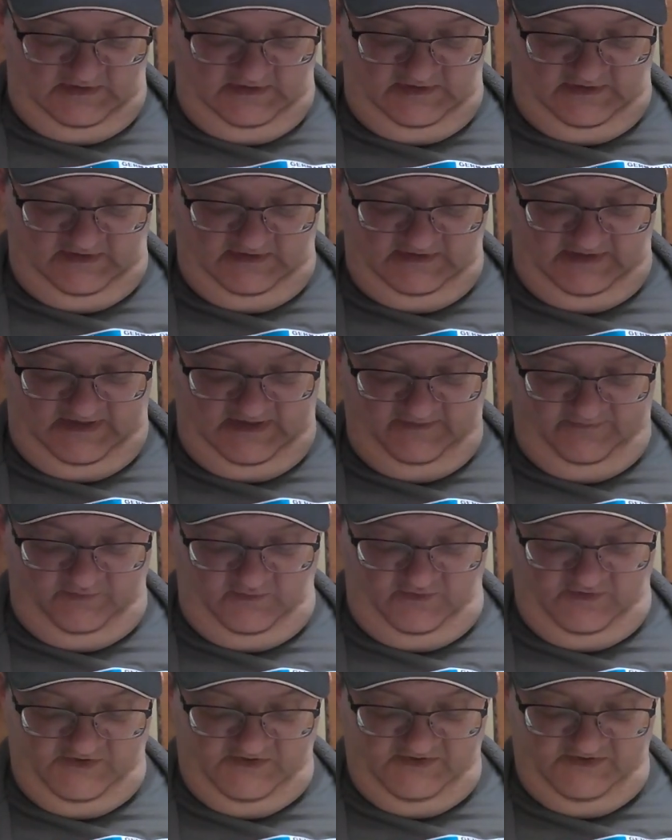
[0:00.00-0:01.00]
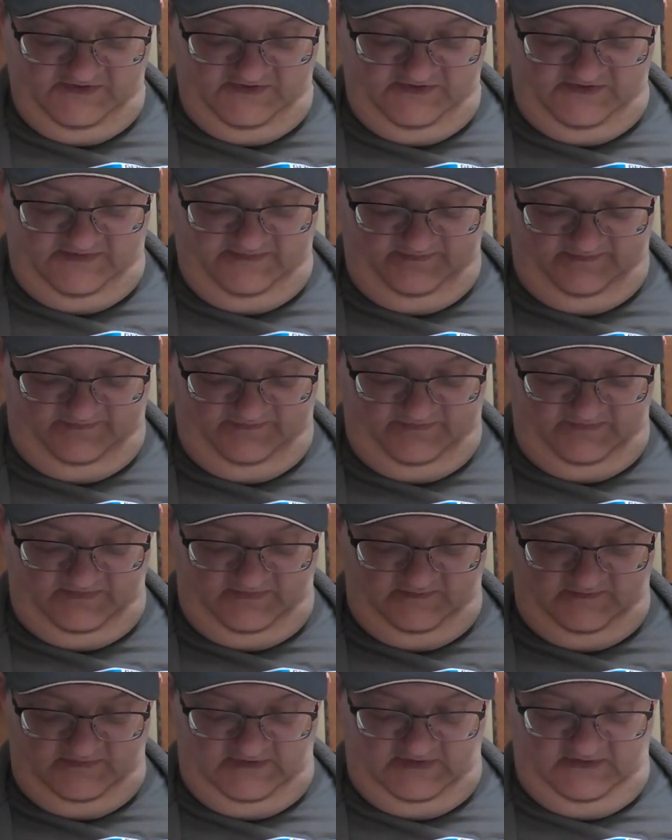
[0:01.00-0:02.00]
And later versions
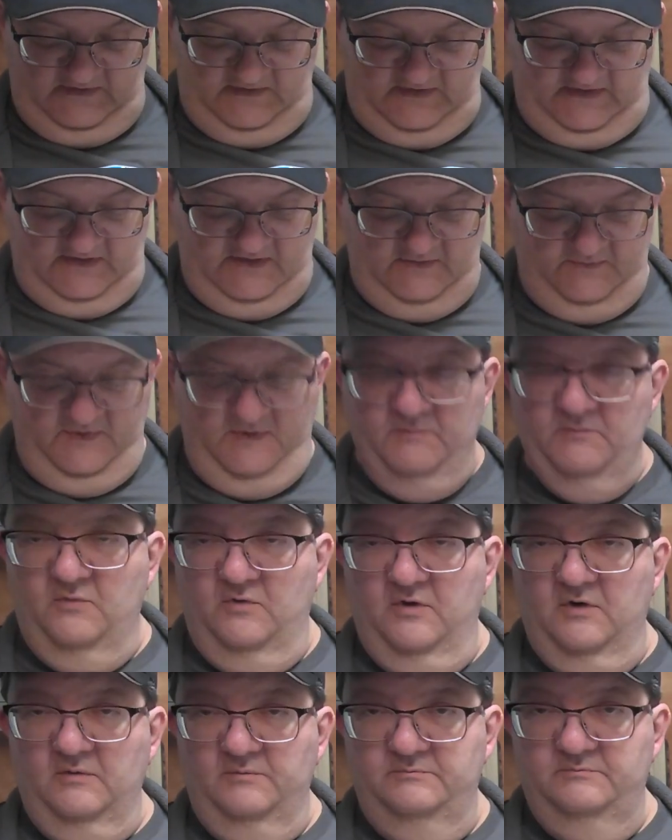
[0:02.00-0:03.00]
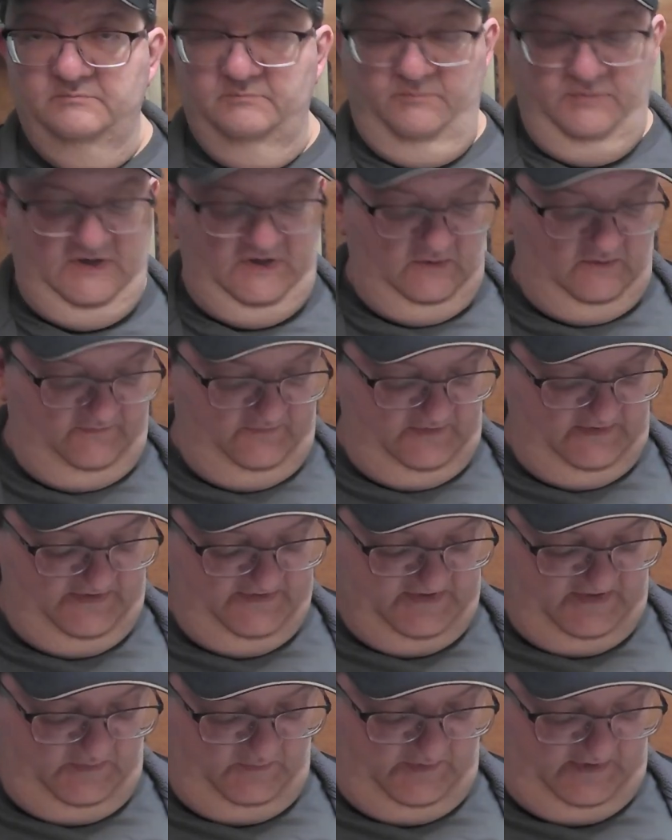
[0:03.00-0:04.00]
tended to be more powerful
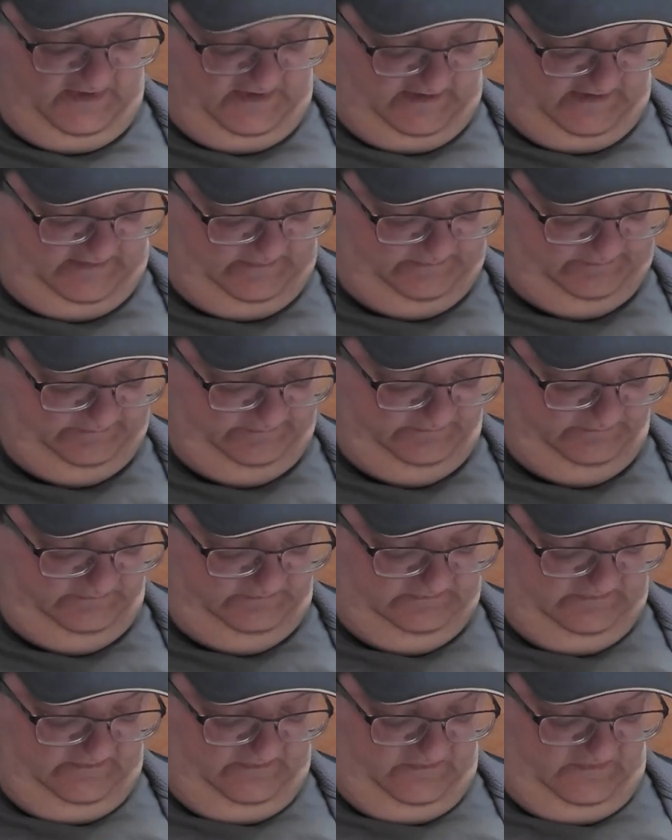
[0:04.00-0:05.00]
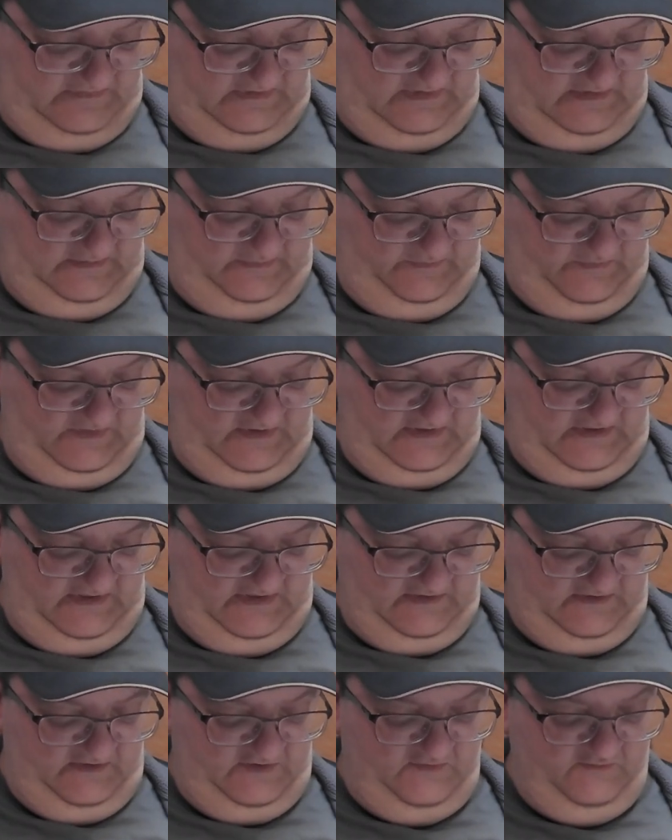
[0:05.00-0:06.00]
as they went on. And you
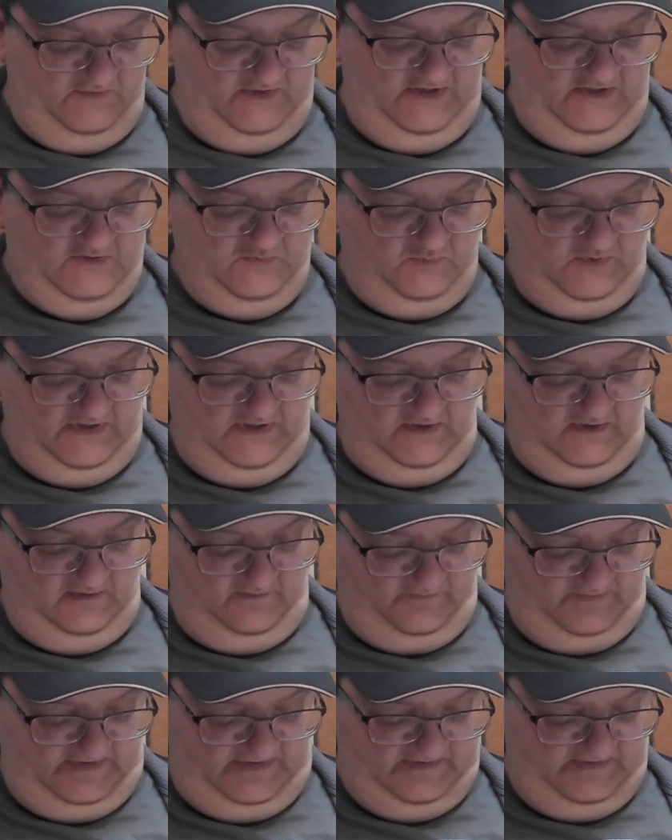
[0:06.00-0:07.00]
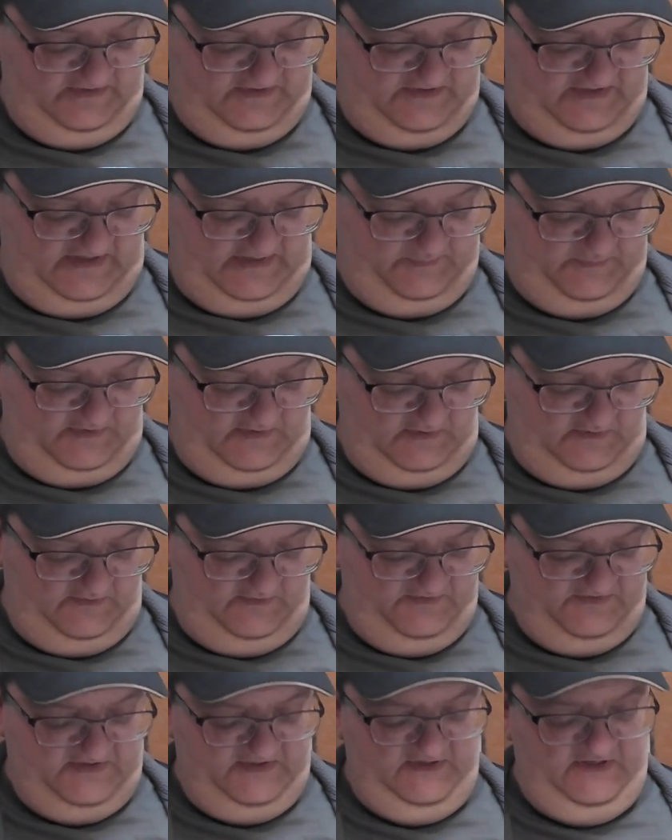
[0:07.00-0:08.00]
get the 312, the step
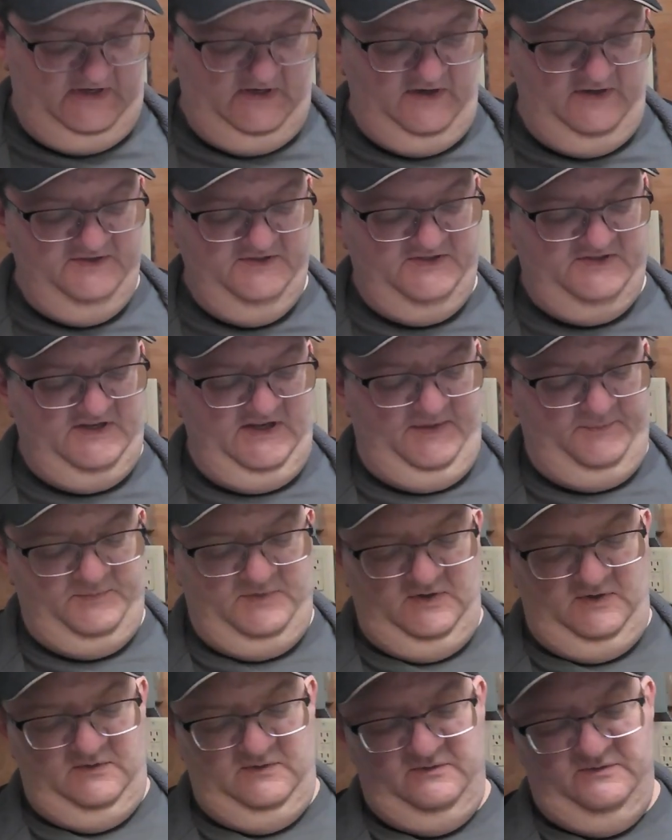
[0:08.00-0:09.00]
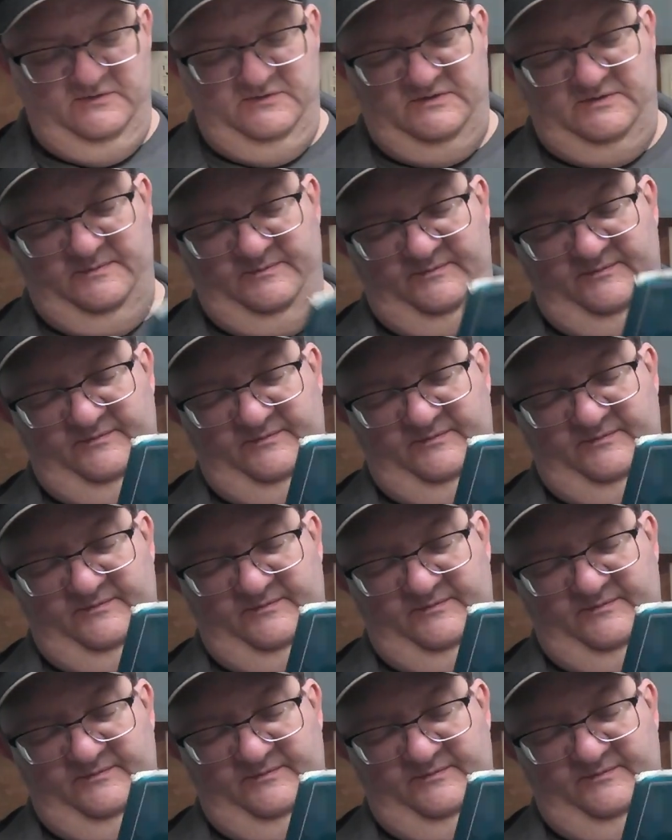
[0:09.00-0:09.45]
nose and the unstep nose.